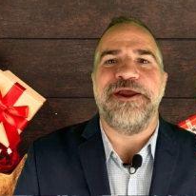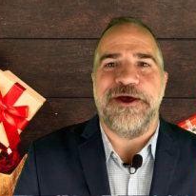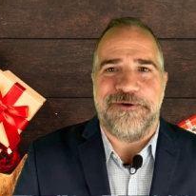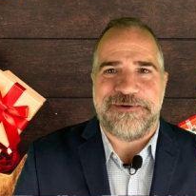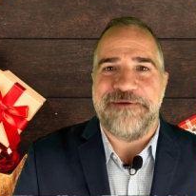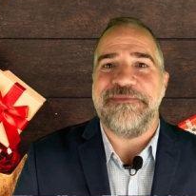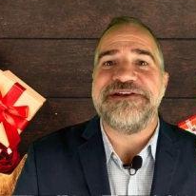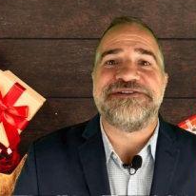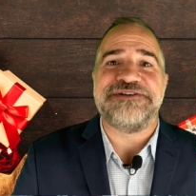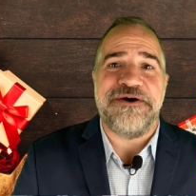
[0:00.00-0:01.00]
know, can
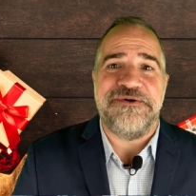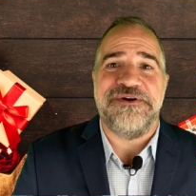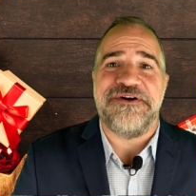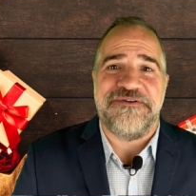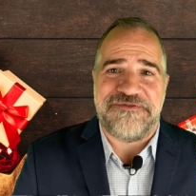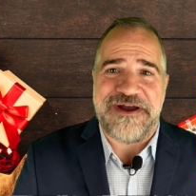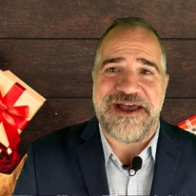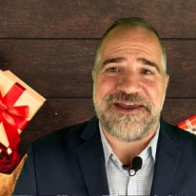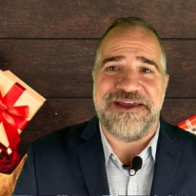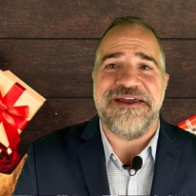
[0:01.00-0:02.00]
be so nerve
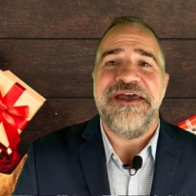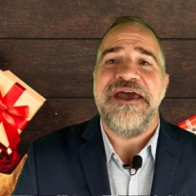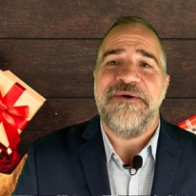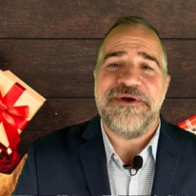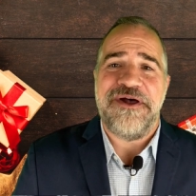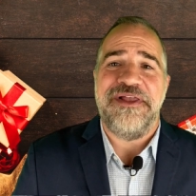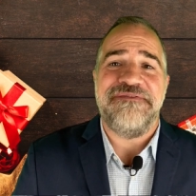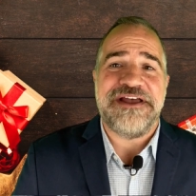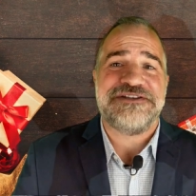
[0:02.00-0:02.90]
wracking, and we all have that